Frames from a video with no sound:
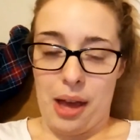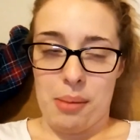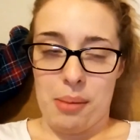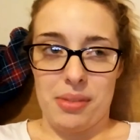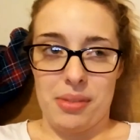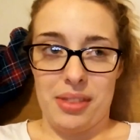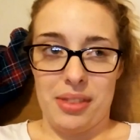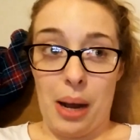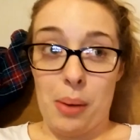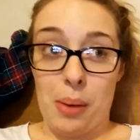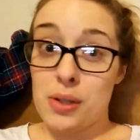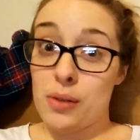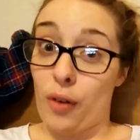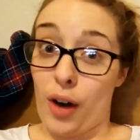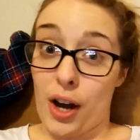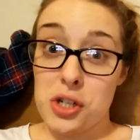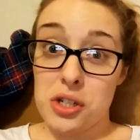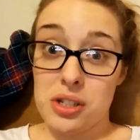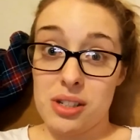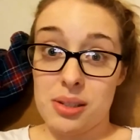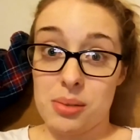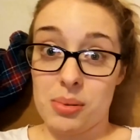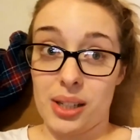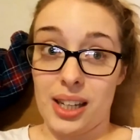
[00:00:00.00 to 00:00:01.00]
That was
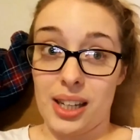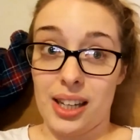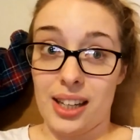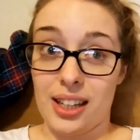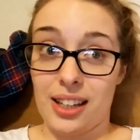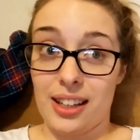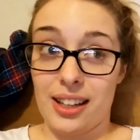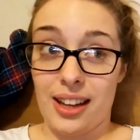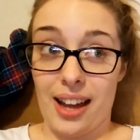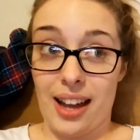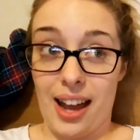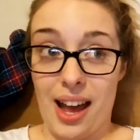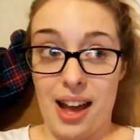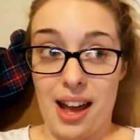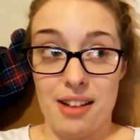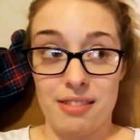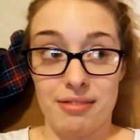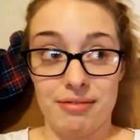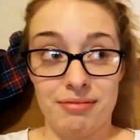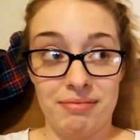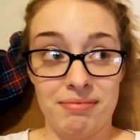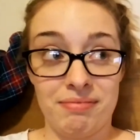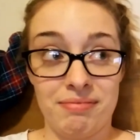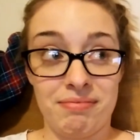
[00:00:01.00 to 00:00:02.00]
Freshers Week, yeah,
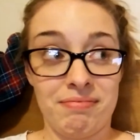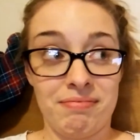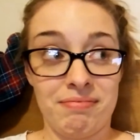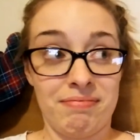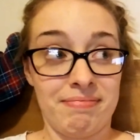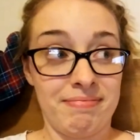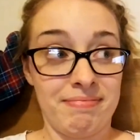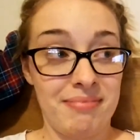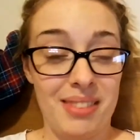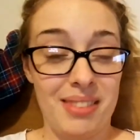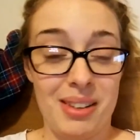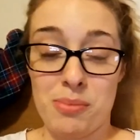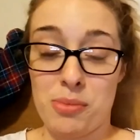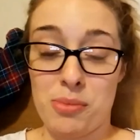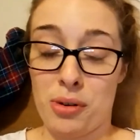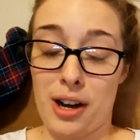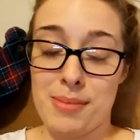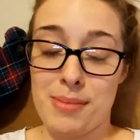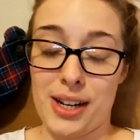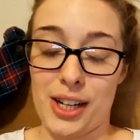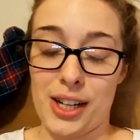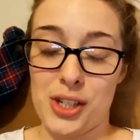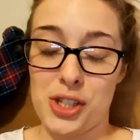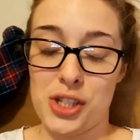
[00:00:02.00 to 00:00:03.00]
pretty
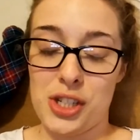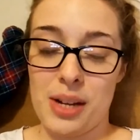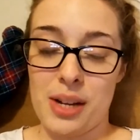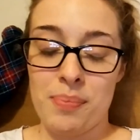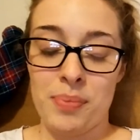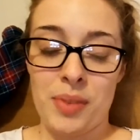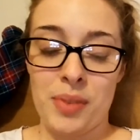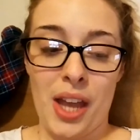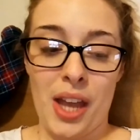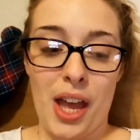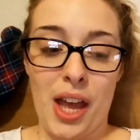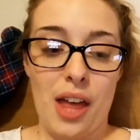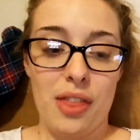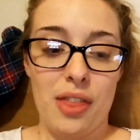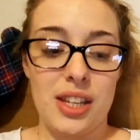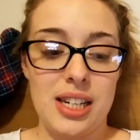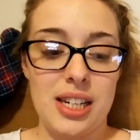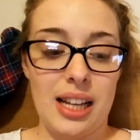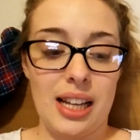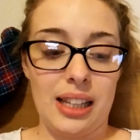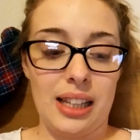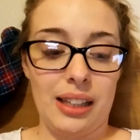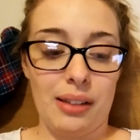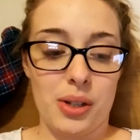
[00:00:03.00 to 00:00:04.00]
much. The
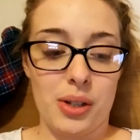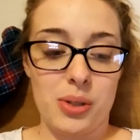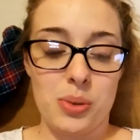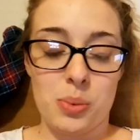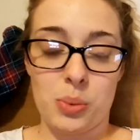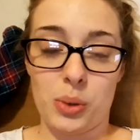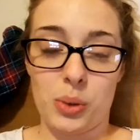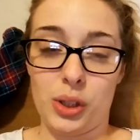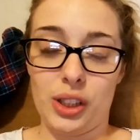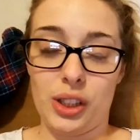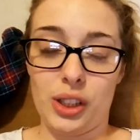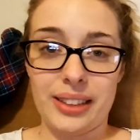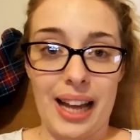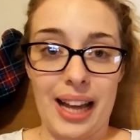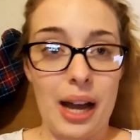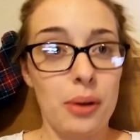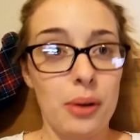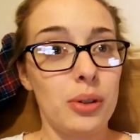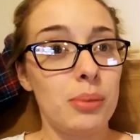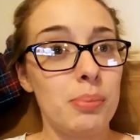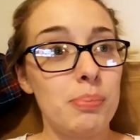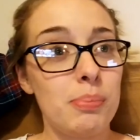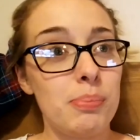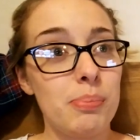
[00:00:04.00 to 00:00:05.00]
daily vlogs will now
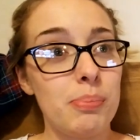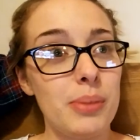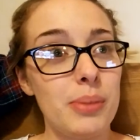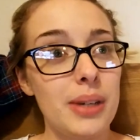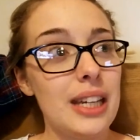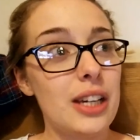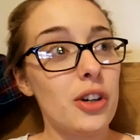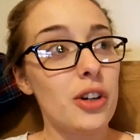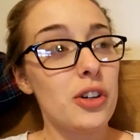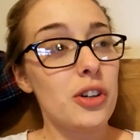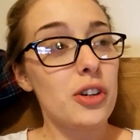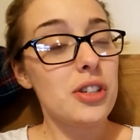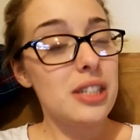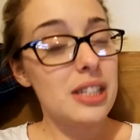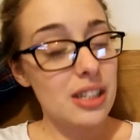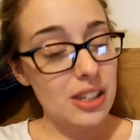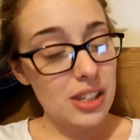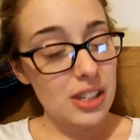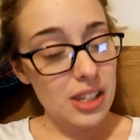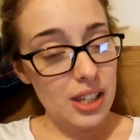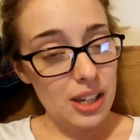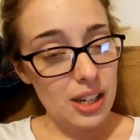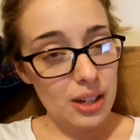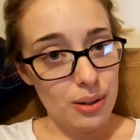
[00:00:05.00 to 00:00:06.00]
be
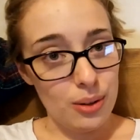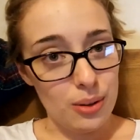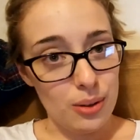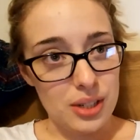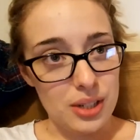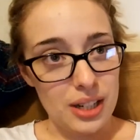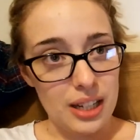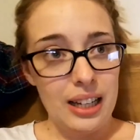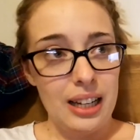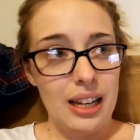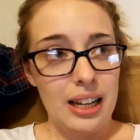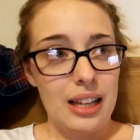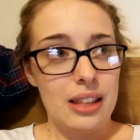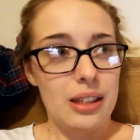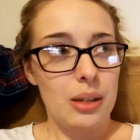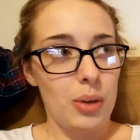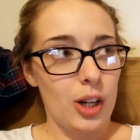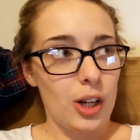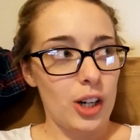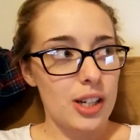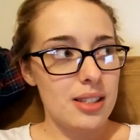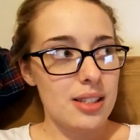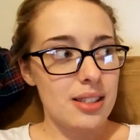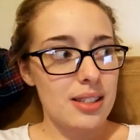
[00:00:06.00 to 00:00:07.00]
continued. I think we're
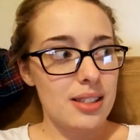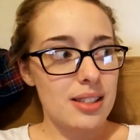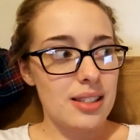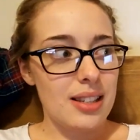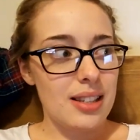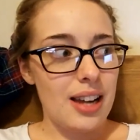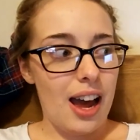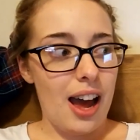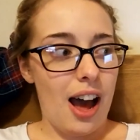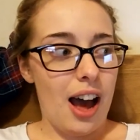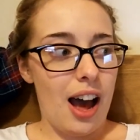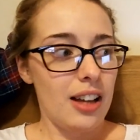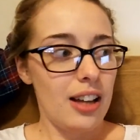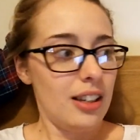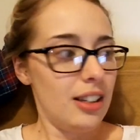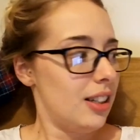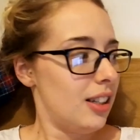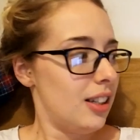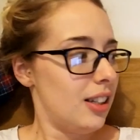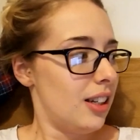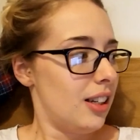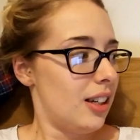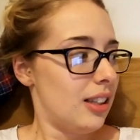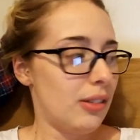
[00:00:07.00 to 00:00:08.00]
going to start
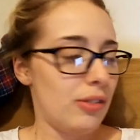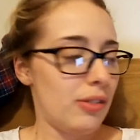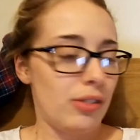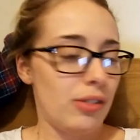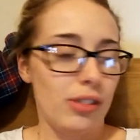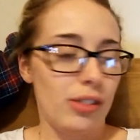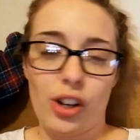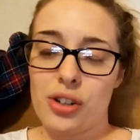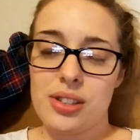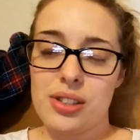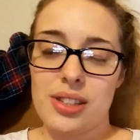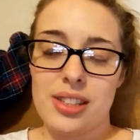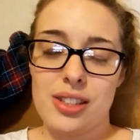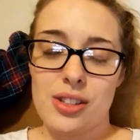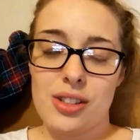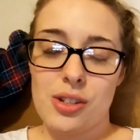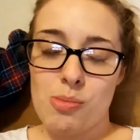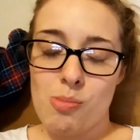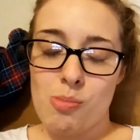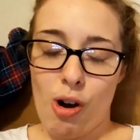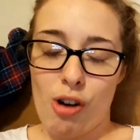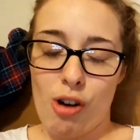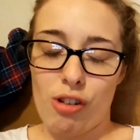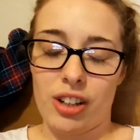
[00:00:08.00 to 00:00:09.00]
the vlogs
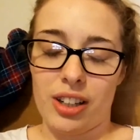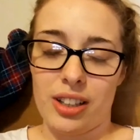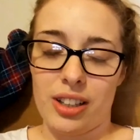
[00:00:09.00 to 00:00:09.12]
tomorrow.